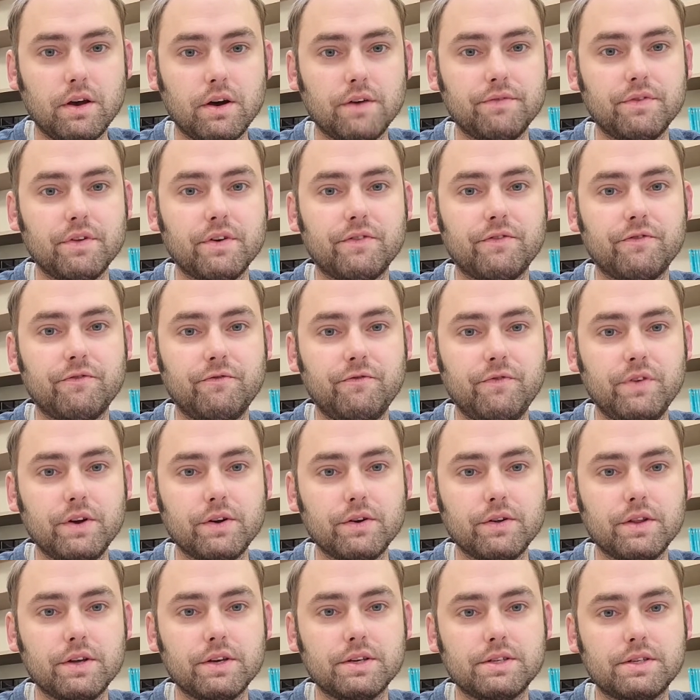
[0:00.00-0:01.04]
of the
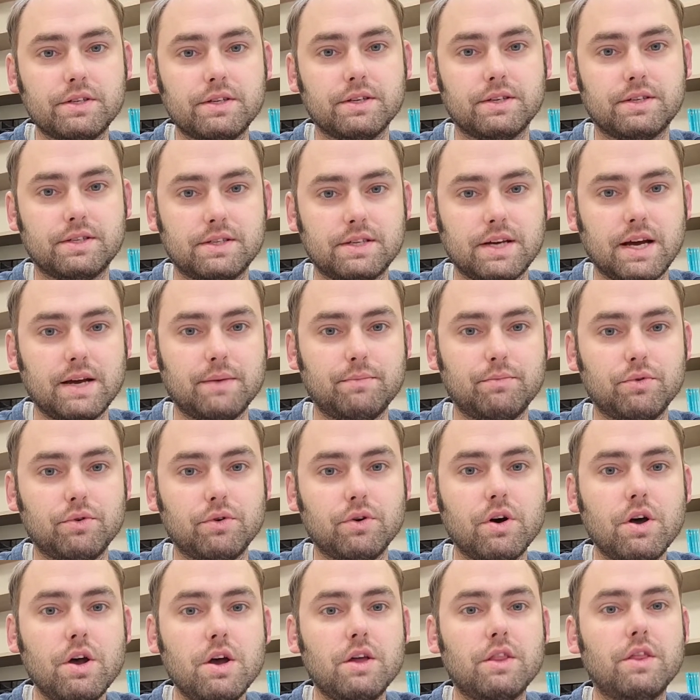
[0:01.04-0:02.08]
fearless
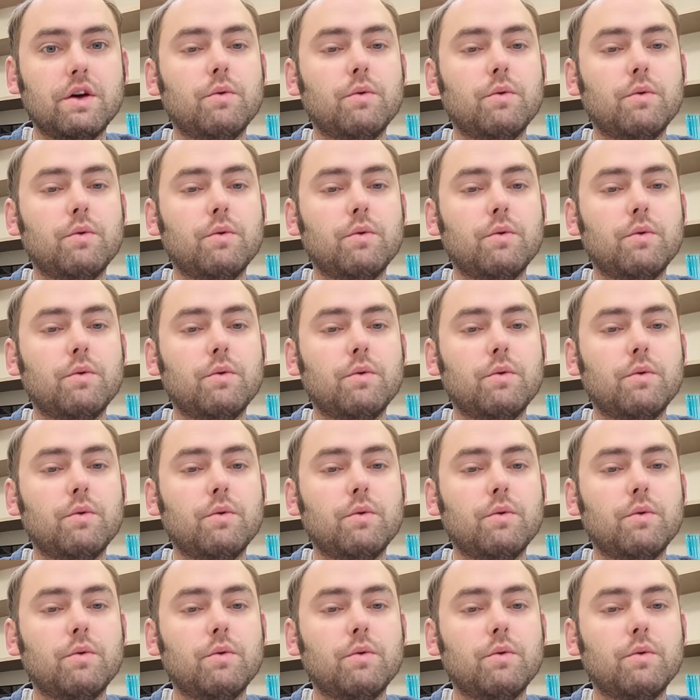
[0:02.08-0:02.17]
disciple